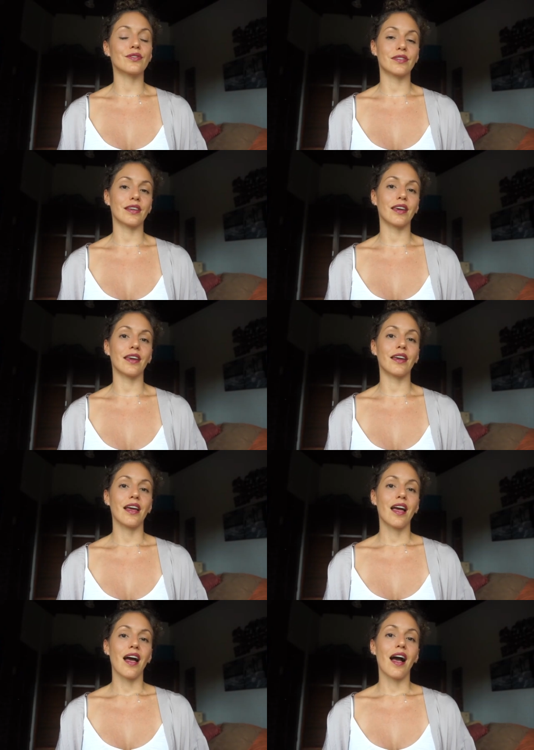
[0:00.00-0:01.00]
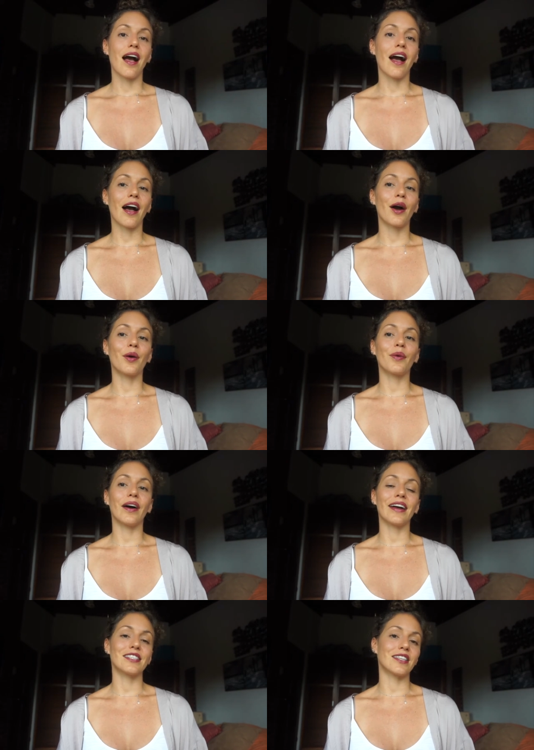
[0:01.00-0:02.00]
See how
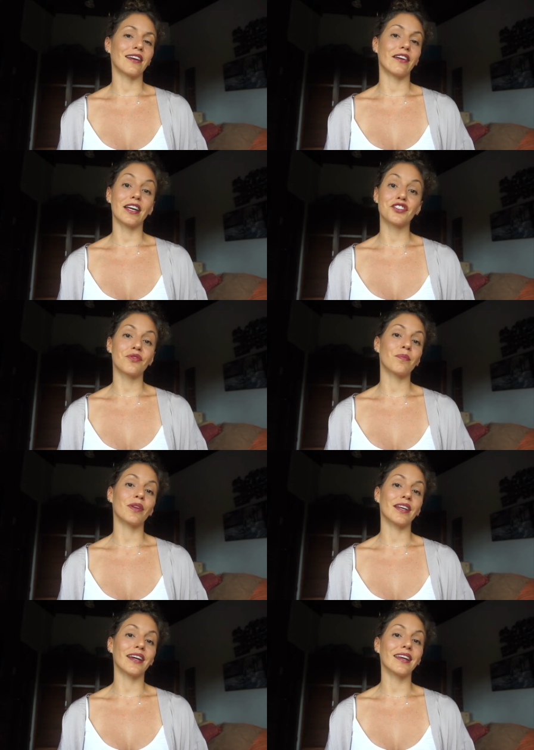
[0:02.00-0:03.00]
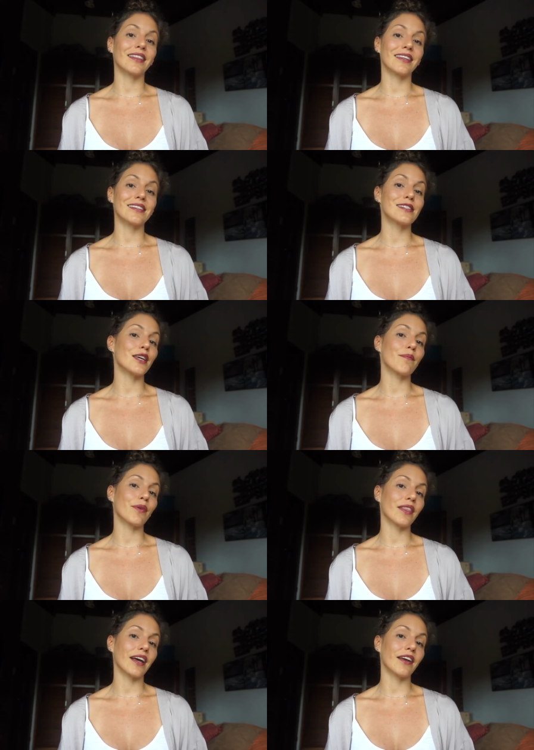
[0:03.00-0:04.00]
I start extrapolated this
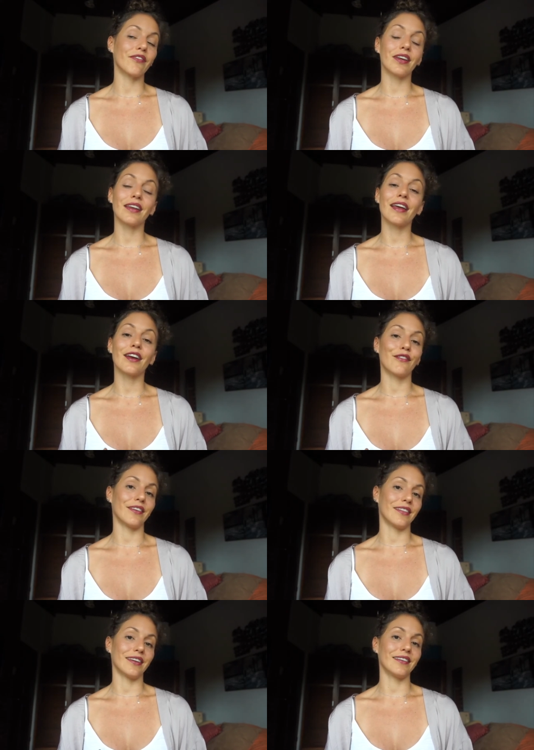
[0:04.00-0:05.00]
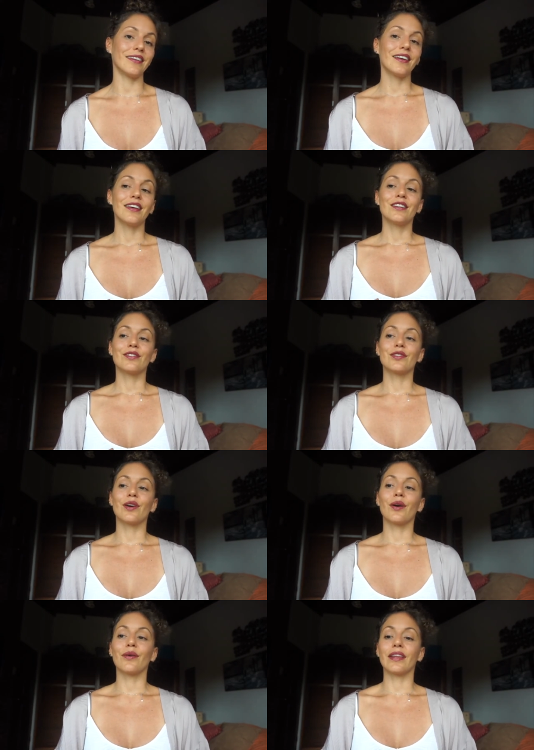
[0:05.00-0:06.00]
simple life in everything.
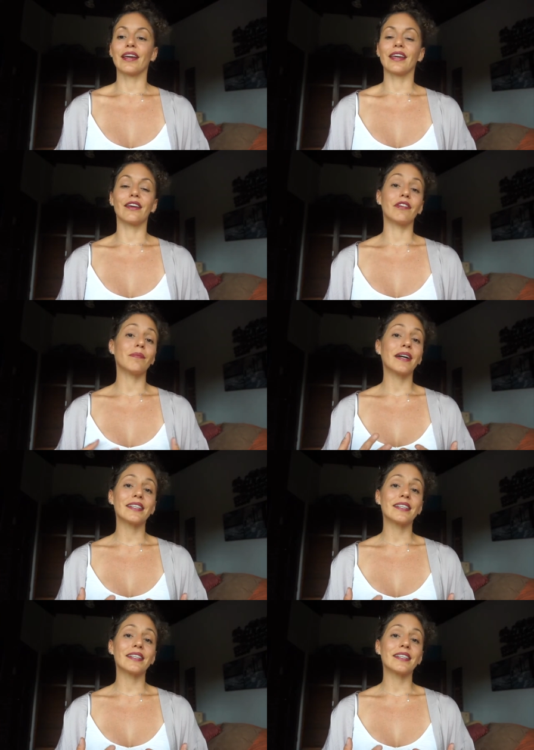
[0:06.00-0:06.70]
So like even my